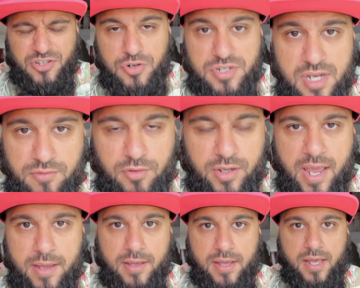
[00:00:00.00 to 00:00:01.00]
sort of stuff,
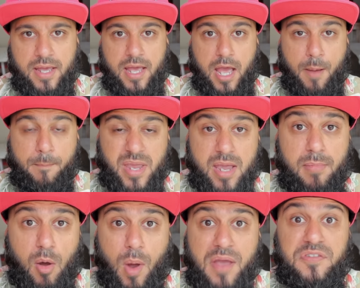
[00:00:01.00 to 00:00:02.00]
okay? Me and
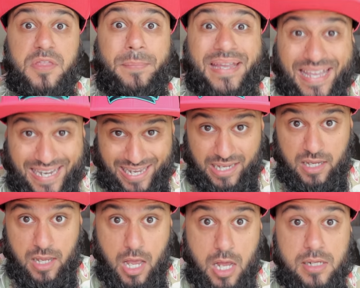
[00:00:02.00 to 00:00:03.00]
my wife in the beginning
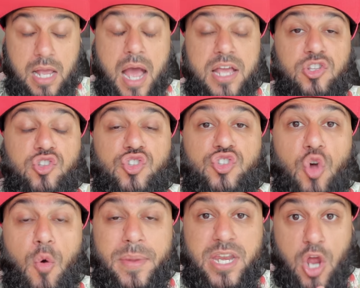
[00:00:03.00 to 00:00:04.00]
got in
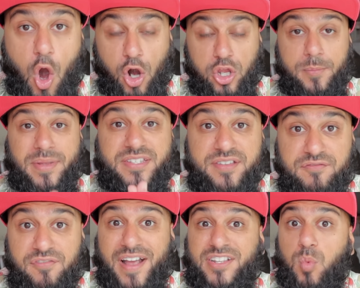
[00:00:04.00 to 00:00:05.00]
so many arguments and
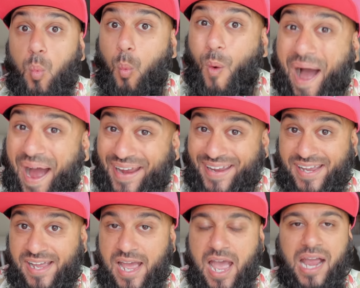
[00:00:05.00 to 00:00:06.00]
fights. Why?
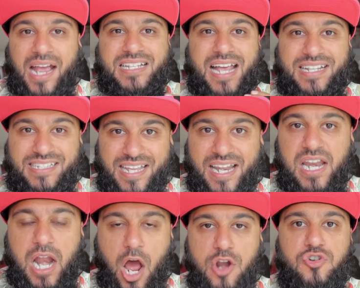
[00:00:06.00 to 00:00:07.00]
Because I
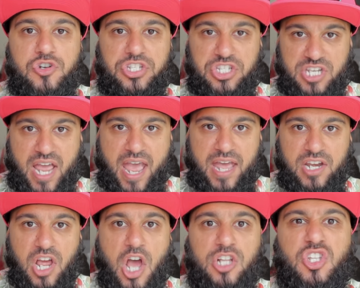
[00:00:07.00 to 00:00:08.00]
didn't understand
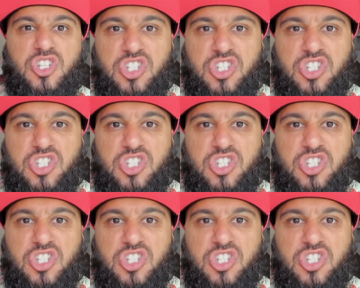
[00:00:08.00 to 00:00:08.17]
the